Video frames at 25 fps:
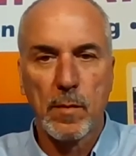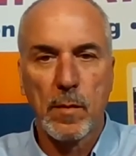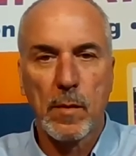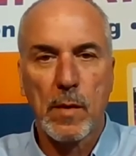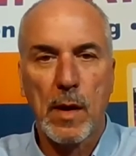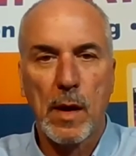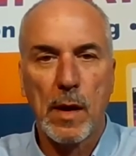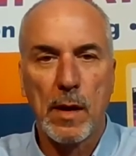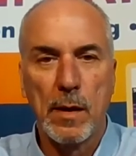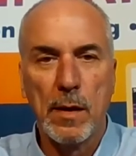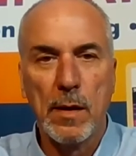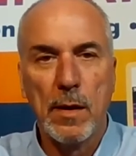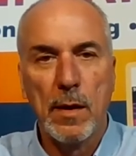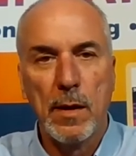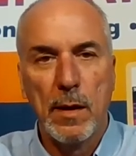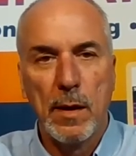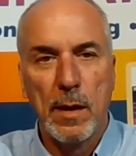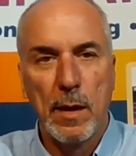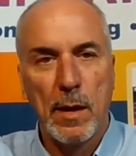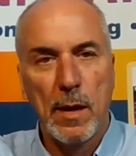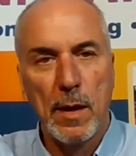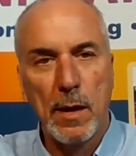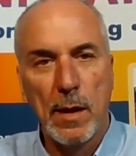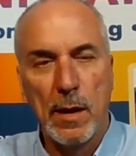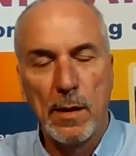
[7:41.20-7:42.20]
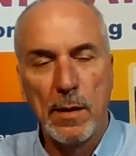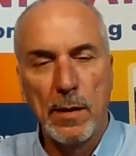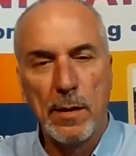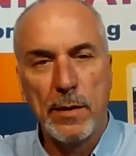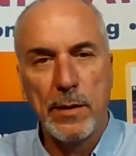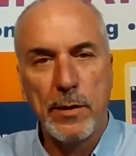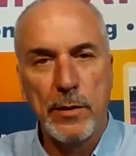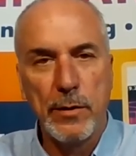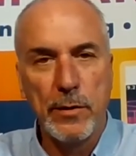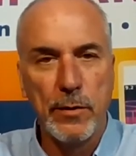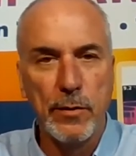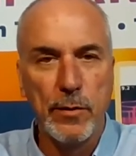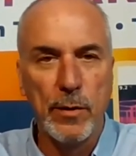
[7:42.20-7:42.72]
Okay, and
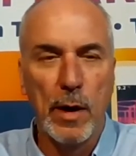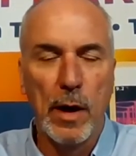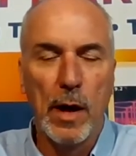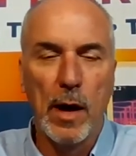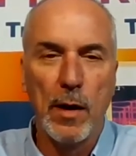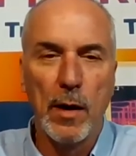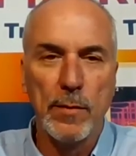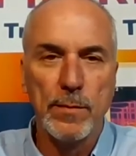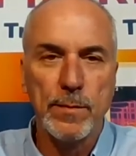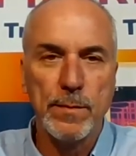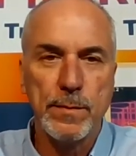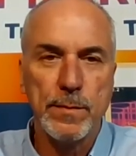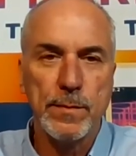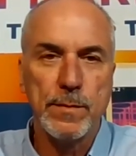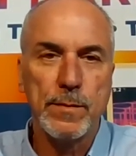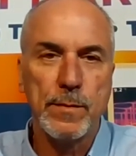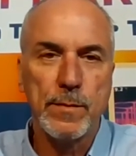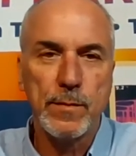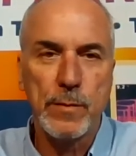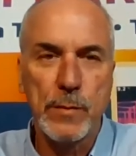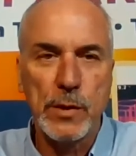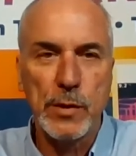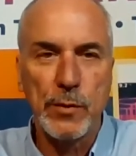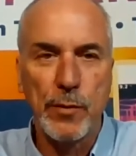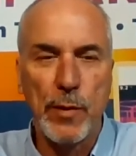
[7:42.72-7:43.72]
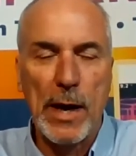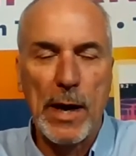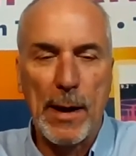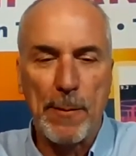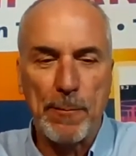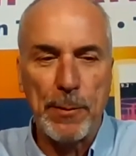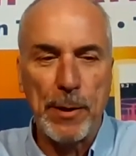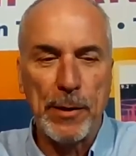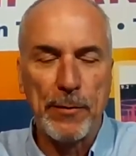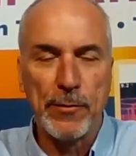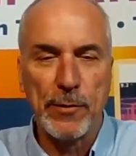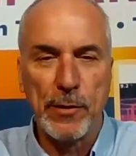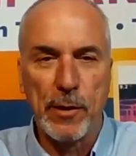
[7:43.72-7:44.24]
to wrap
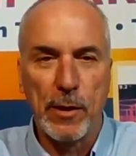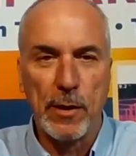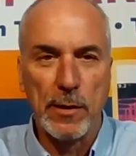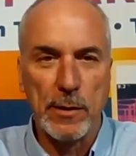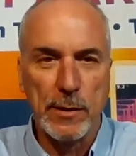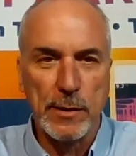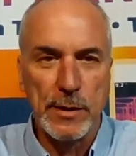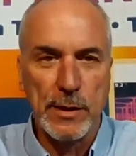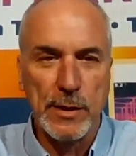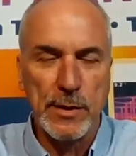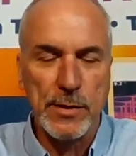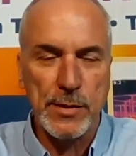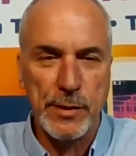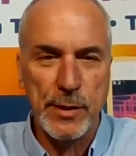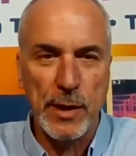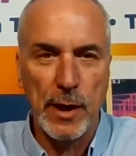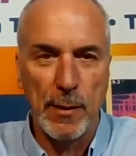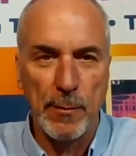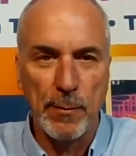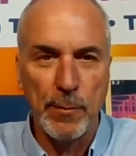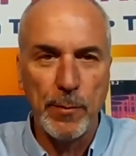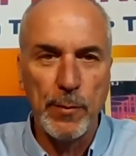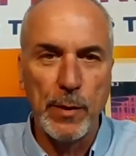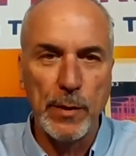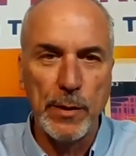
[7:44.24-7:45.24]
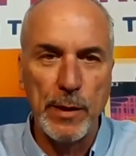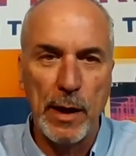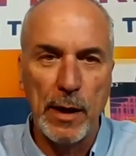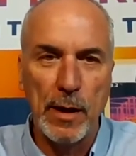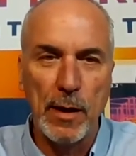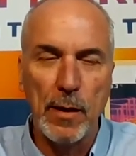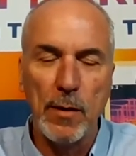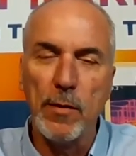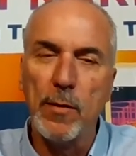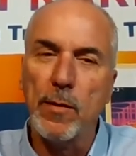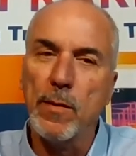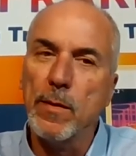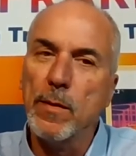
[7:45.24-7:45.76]
all of this up
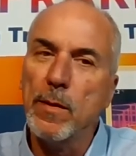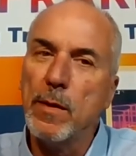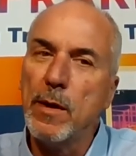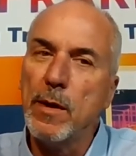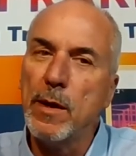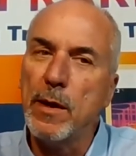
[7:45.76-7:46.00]
now,